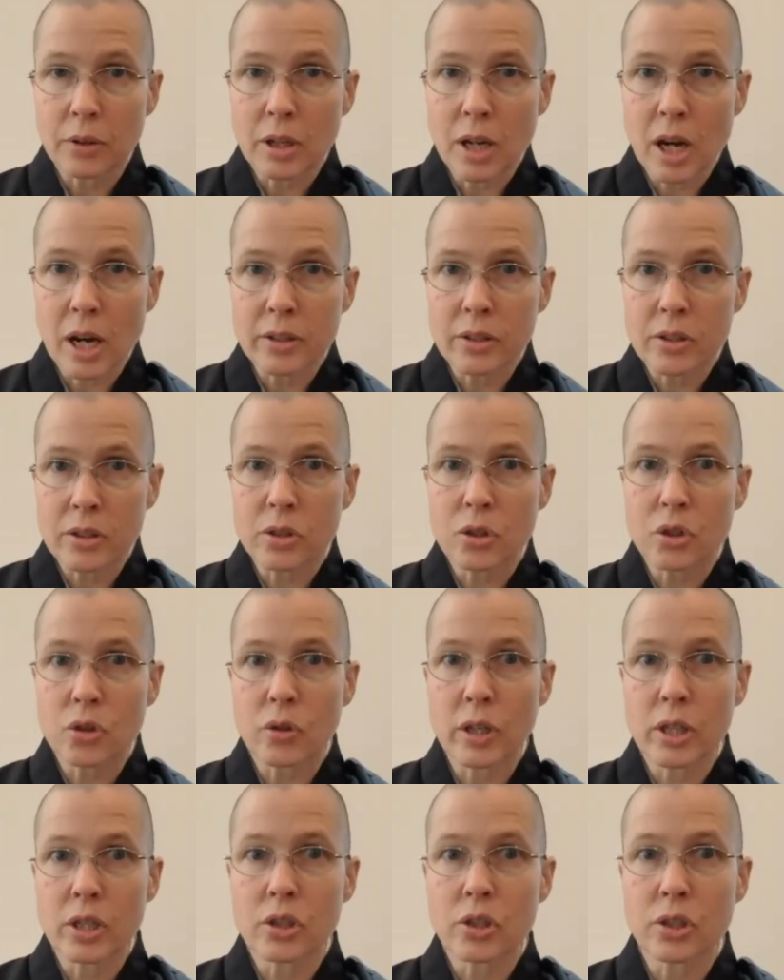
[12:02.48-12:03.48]

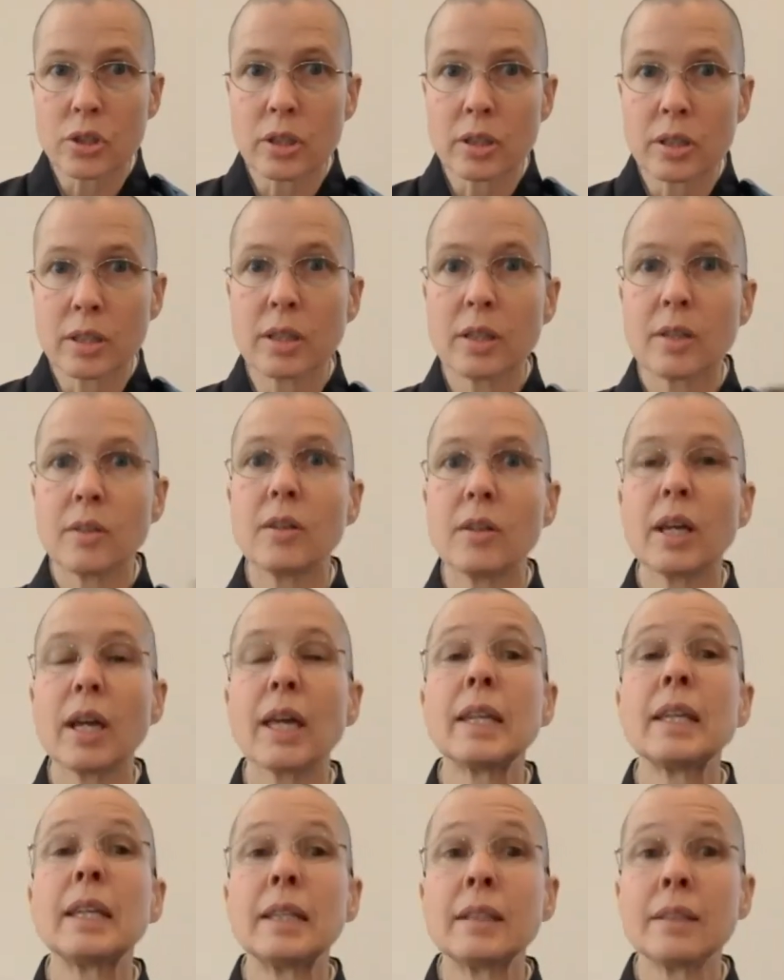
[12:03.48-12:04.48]
concentration
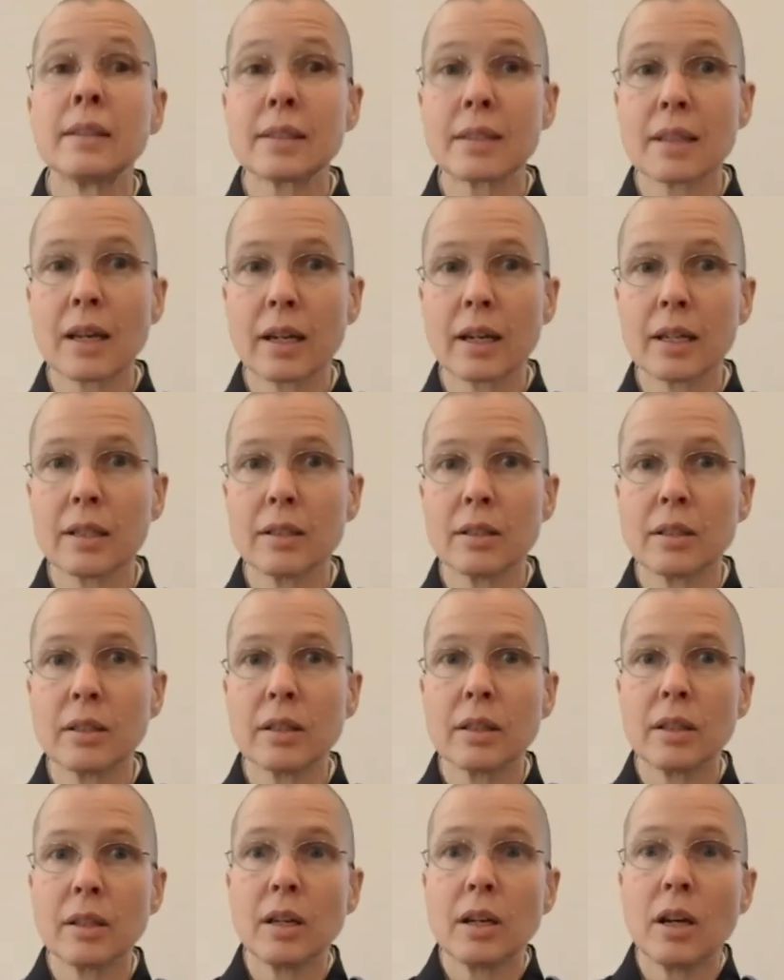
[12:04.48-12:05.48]
and insight,
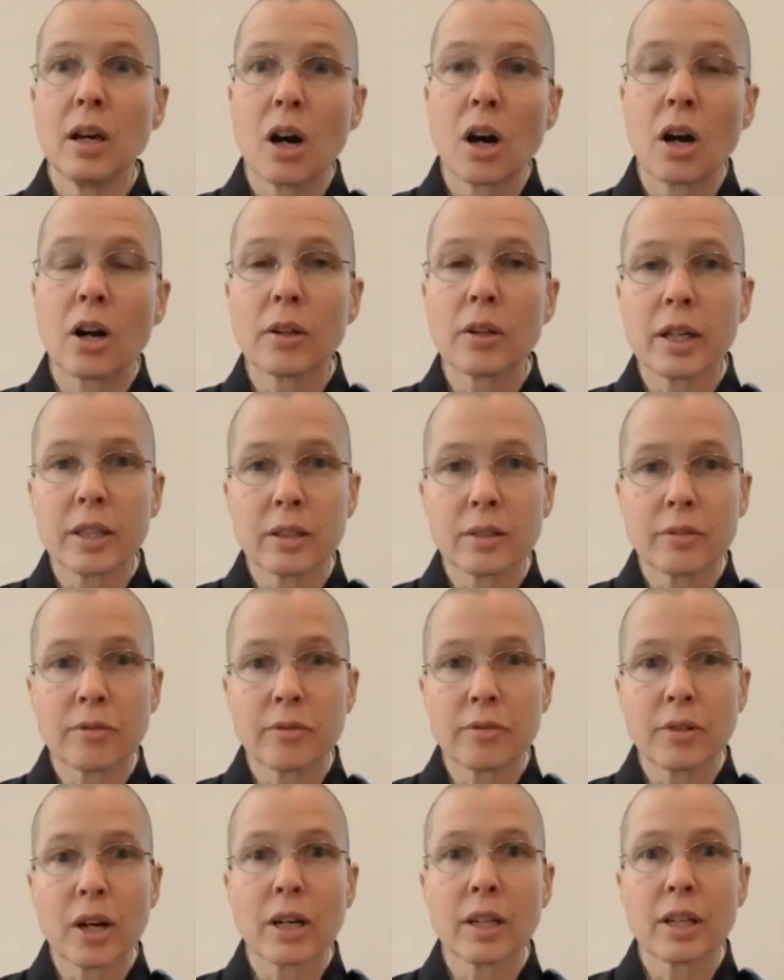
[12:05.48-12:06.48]
are like the
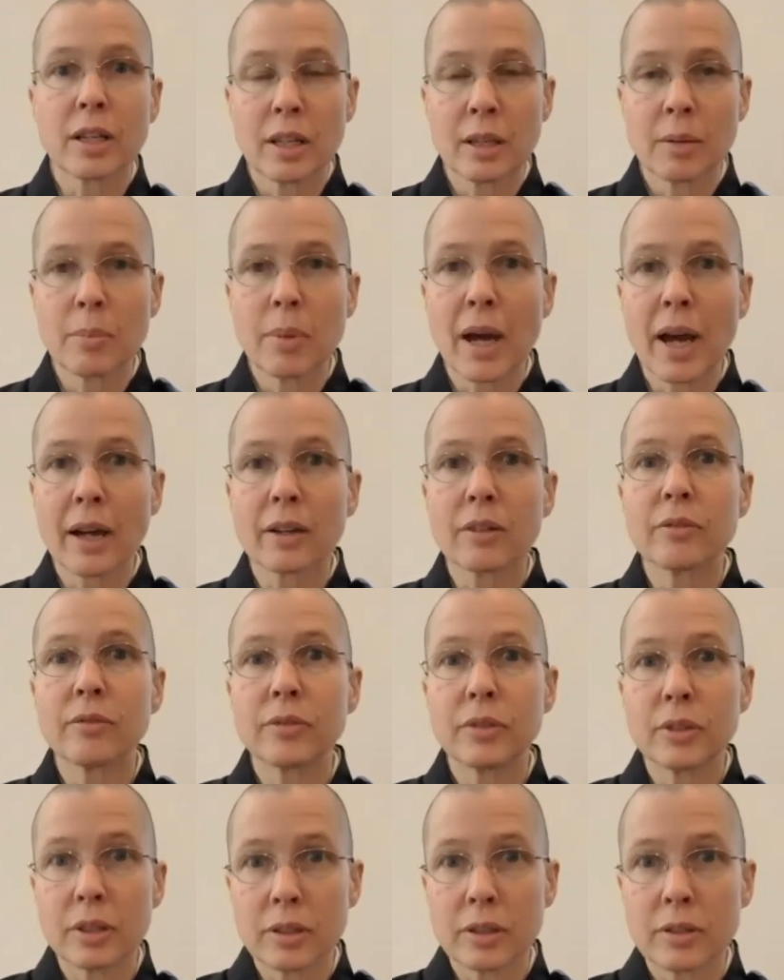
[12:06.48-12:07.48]
front and back
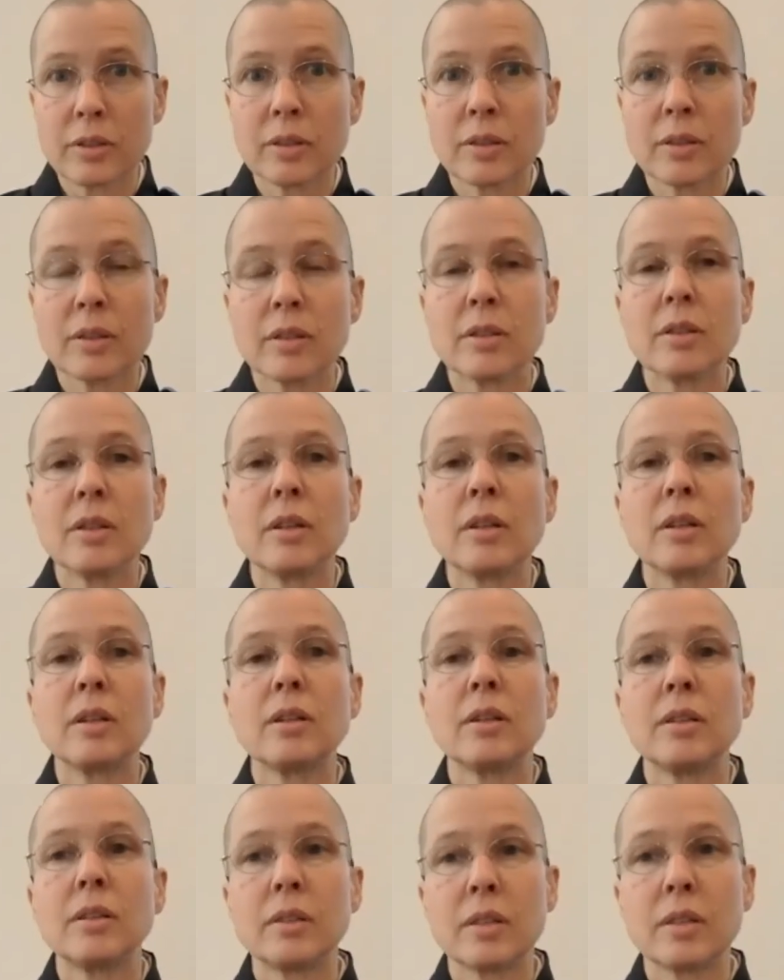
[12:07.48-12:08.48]
foot
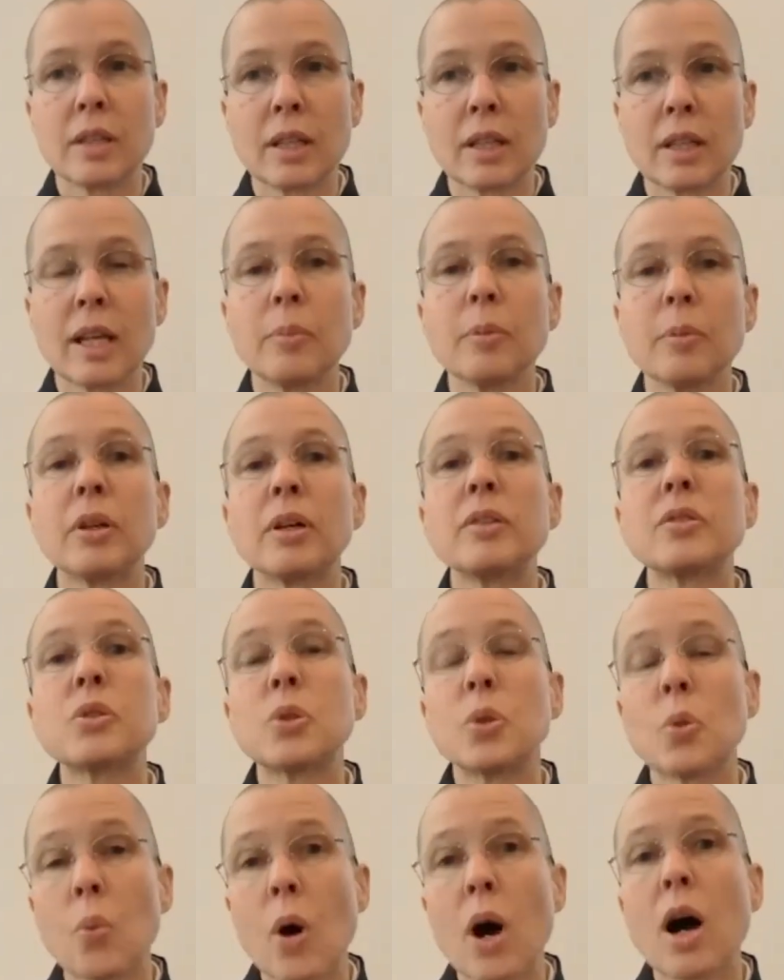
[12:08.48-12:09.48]
that enable us to
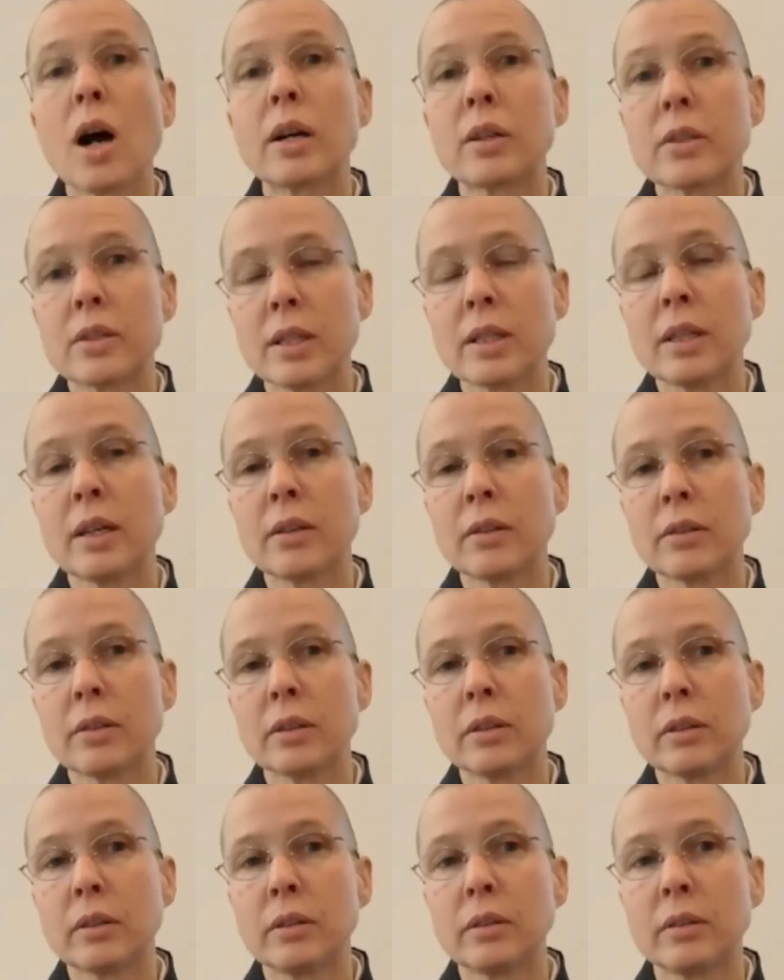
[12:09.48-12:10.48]
walk together.
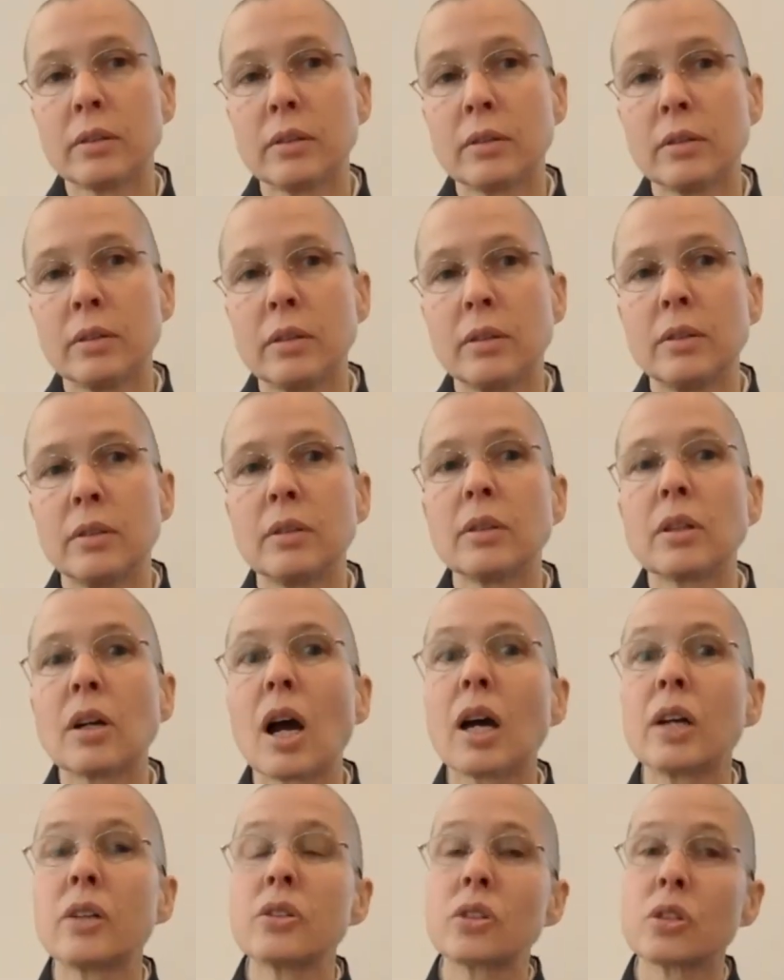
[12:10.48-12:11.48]

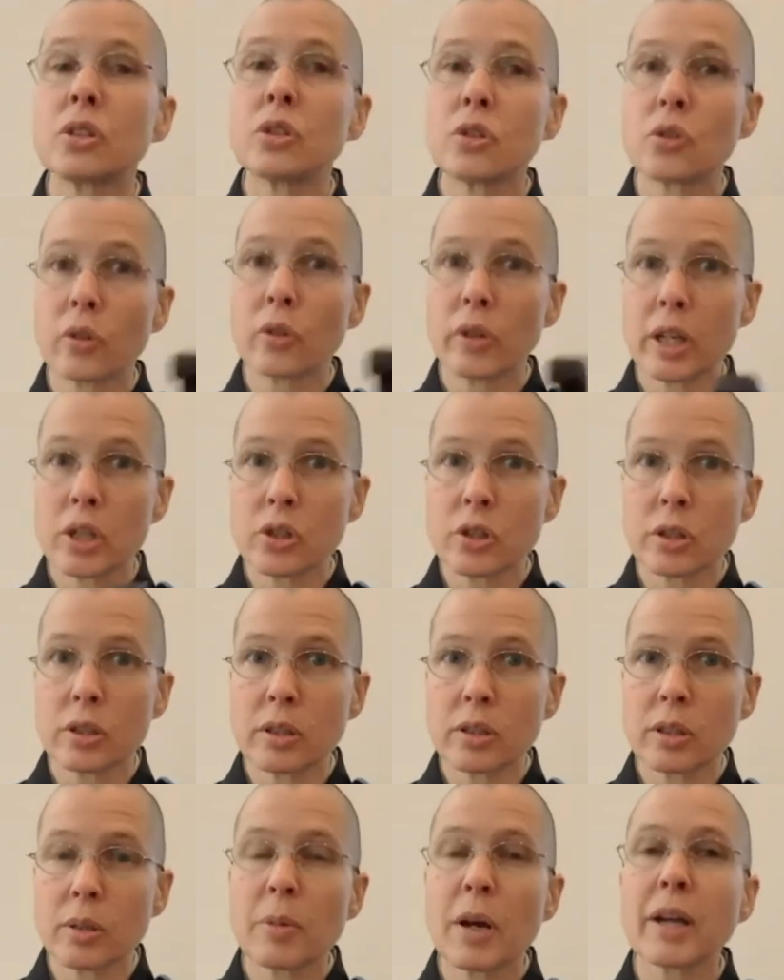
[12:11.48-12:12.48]
Concentration,
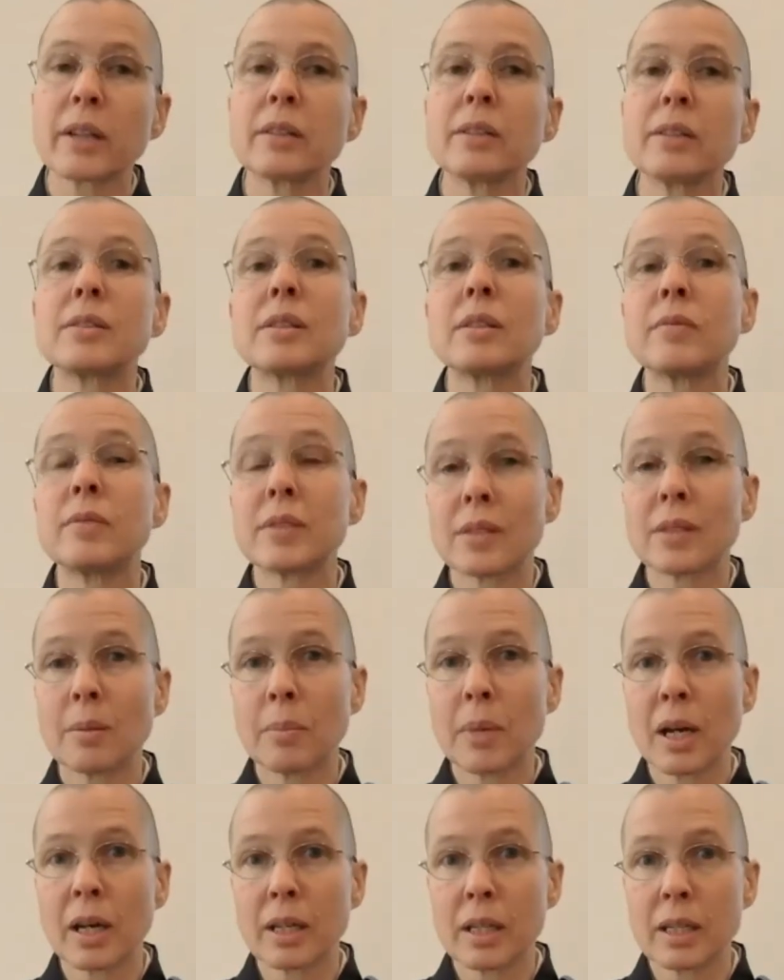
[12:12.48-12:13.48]
the practice of
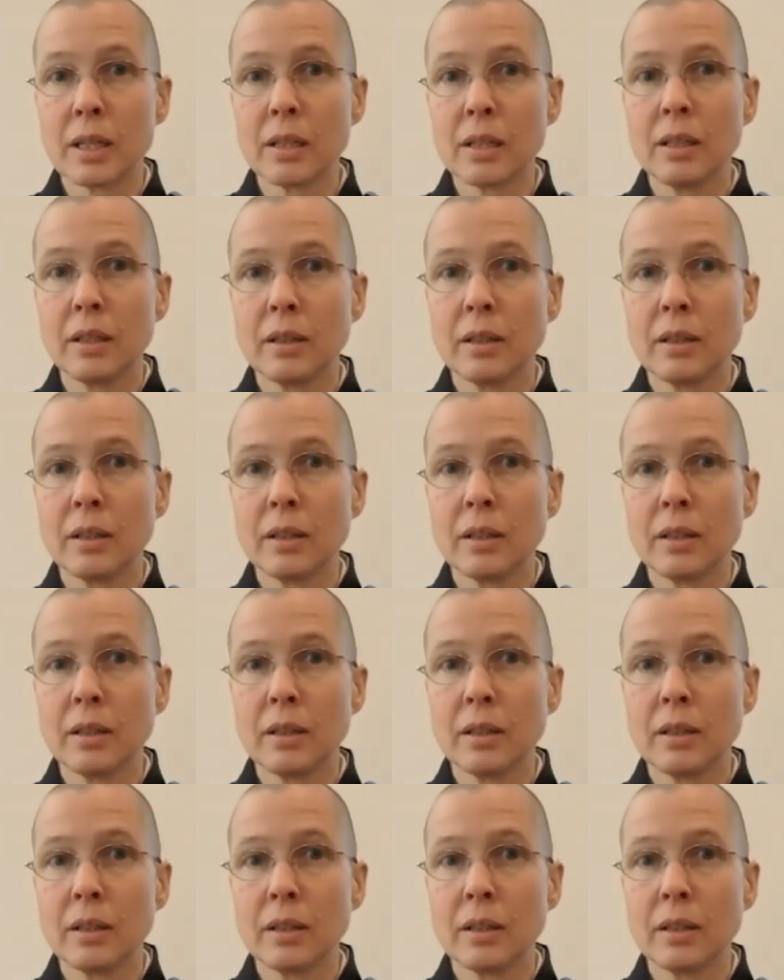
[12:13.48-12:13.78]
samadhi,